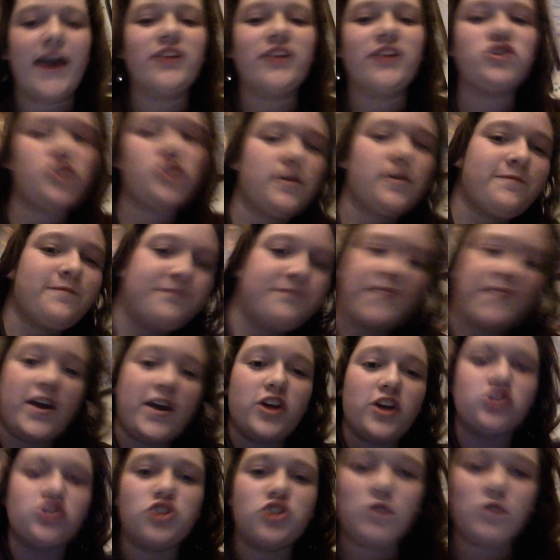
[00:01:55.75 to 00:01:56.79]
And so your
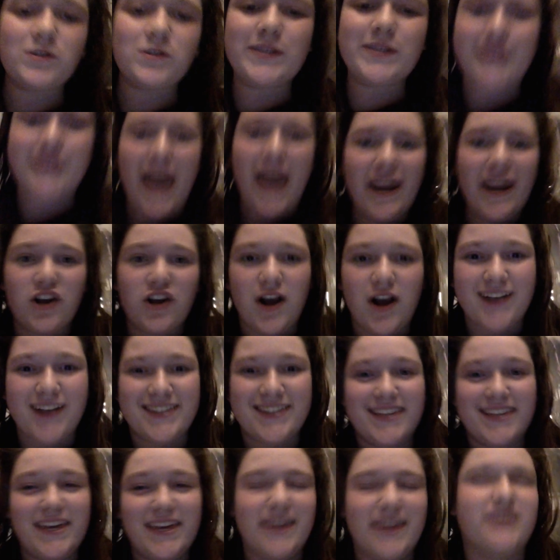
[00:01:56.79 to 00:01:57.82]
fingers don't slide
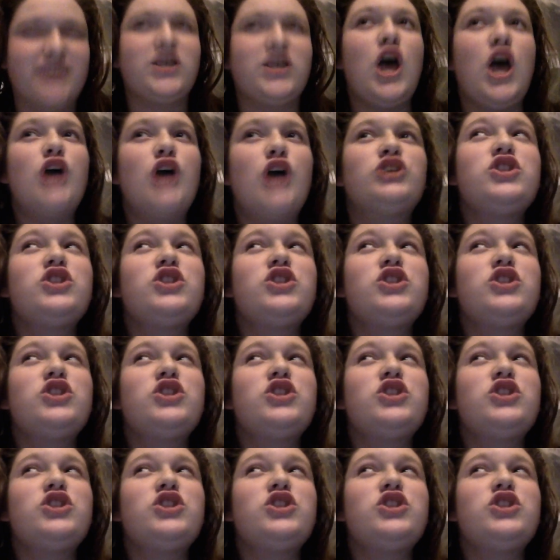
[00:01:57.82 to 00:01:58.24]
across the keys.